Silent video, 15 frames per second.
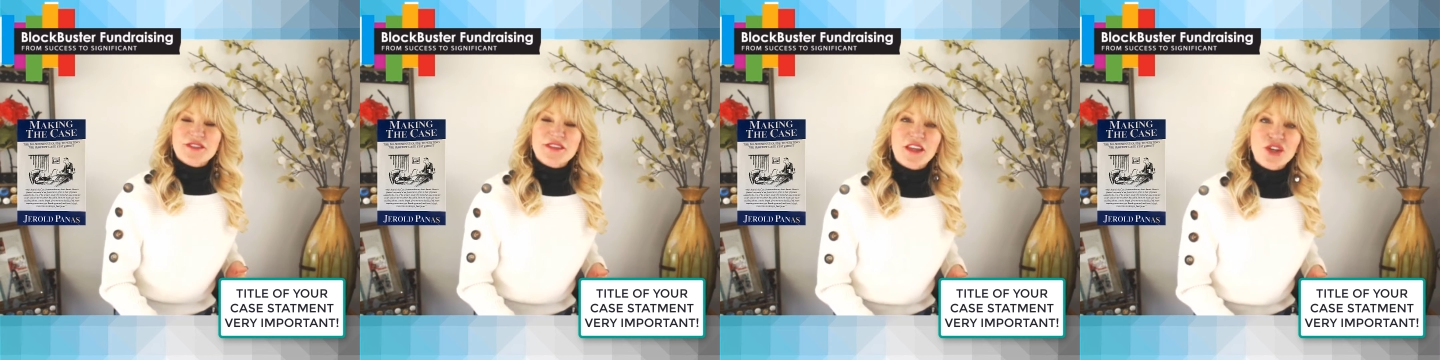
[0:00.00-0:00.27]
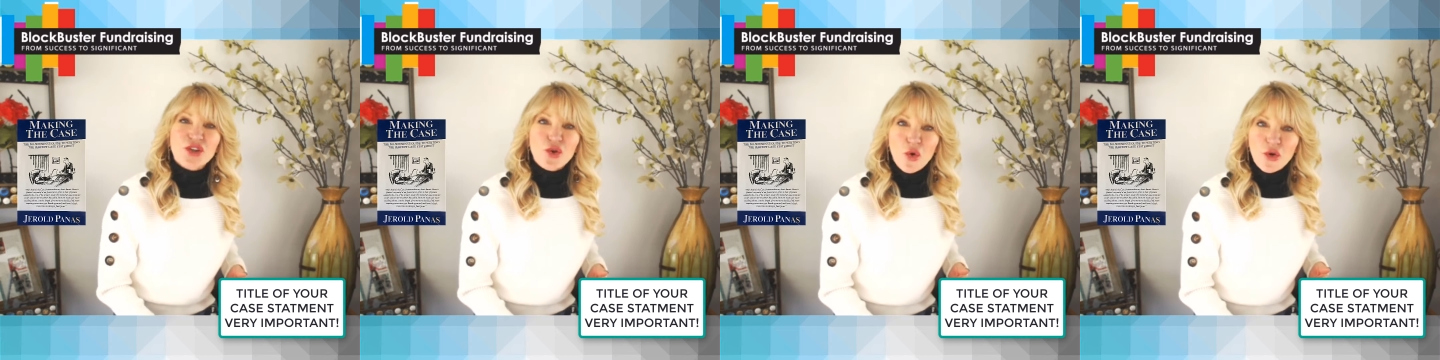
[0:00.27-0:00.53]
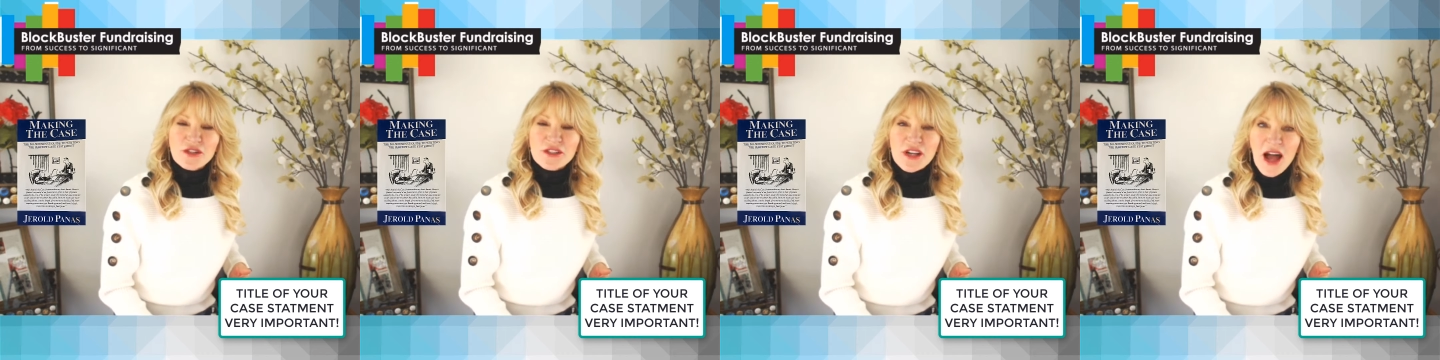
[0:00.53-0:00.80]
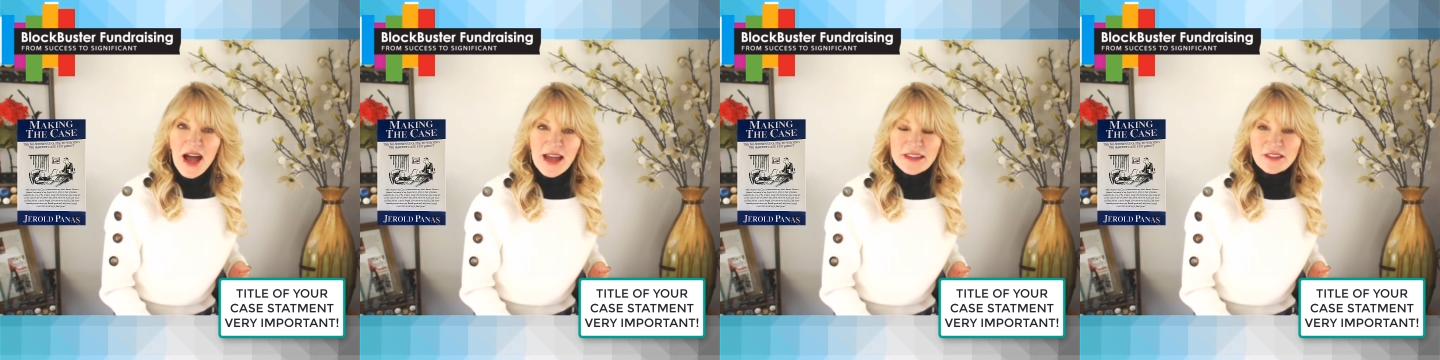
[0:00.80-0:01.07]
that your
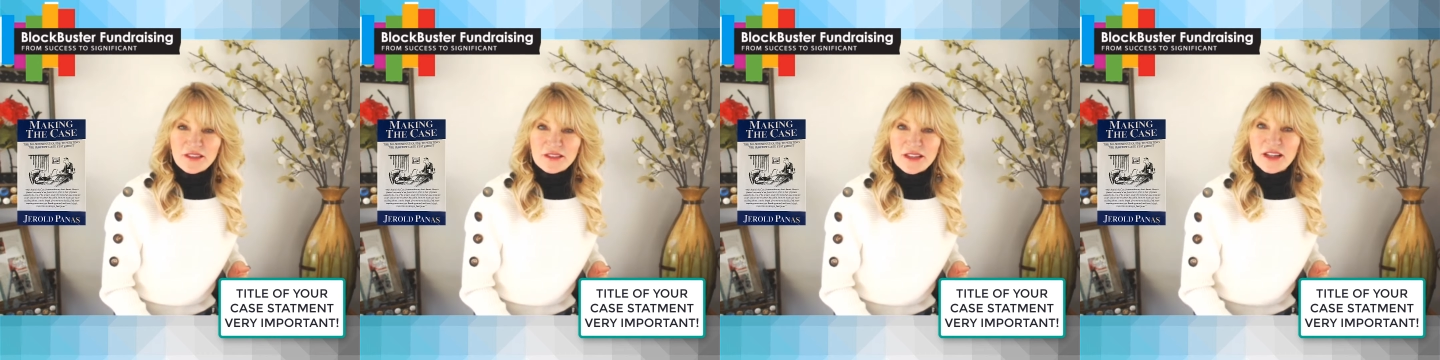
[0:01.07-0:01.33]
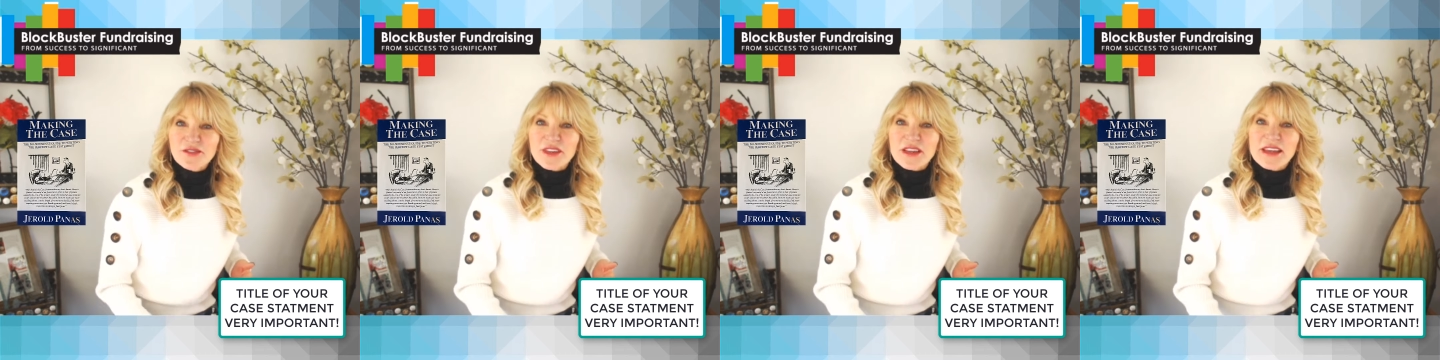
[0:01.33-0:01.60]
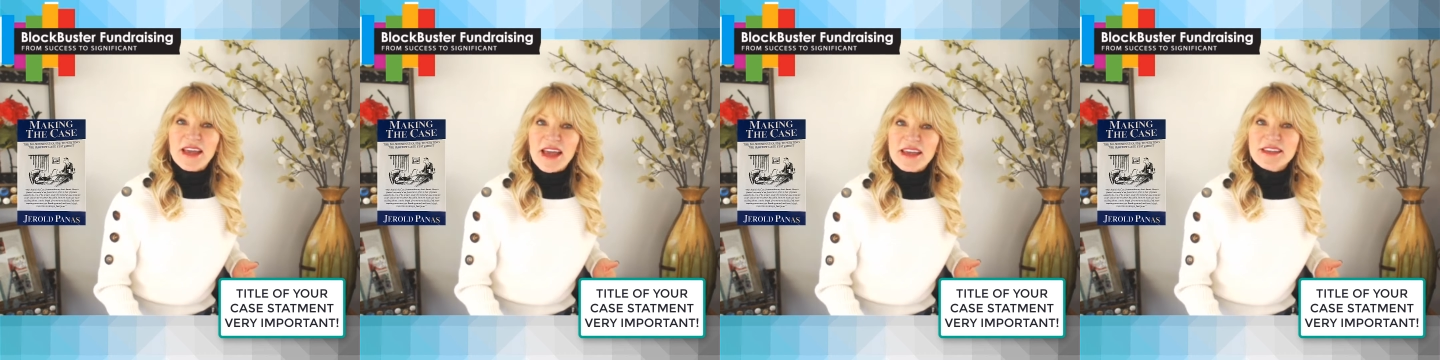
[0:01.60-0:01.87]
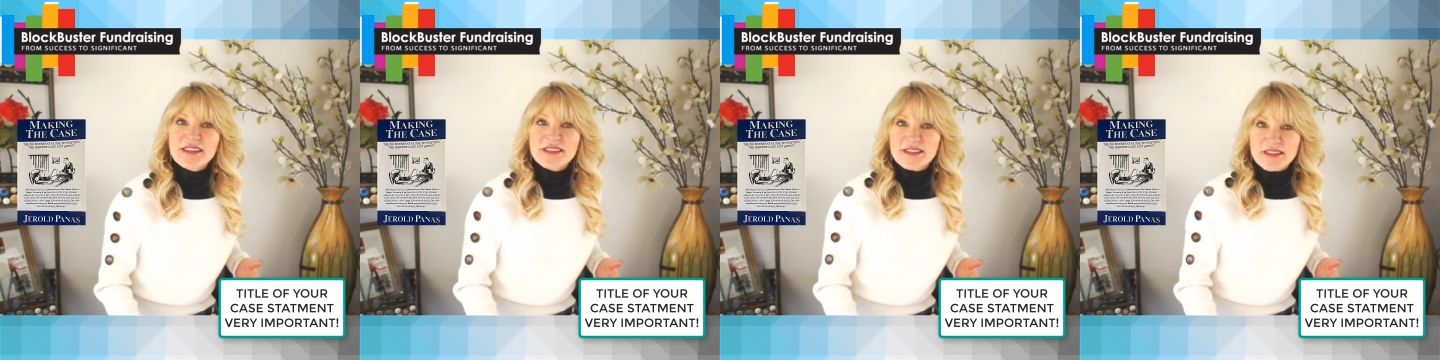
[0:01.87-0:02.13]
title of the
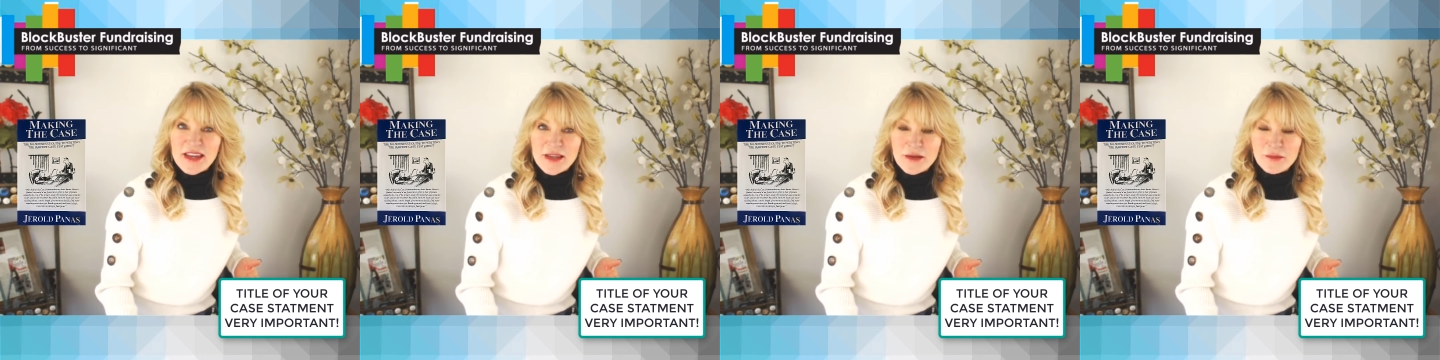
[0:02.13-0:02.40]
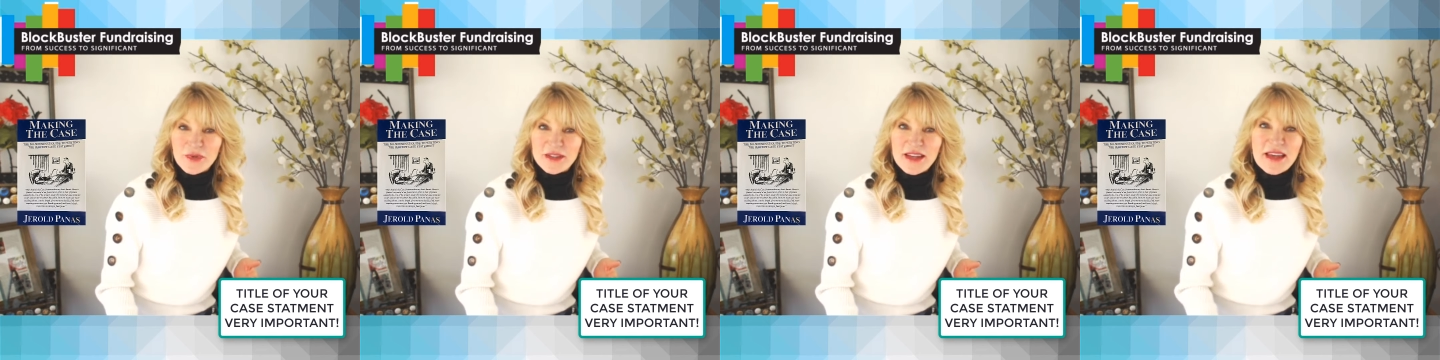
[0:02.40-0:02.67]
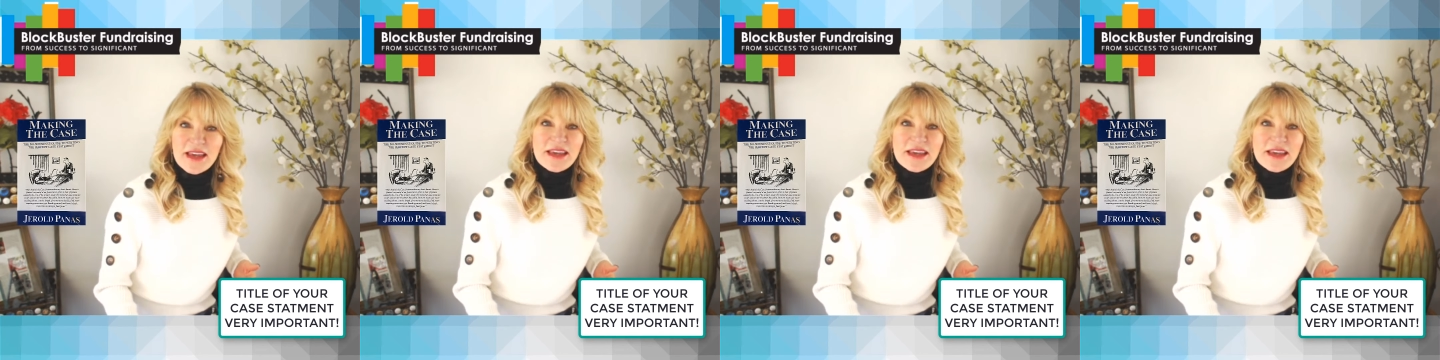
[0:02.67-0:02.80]
case statement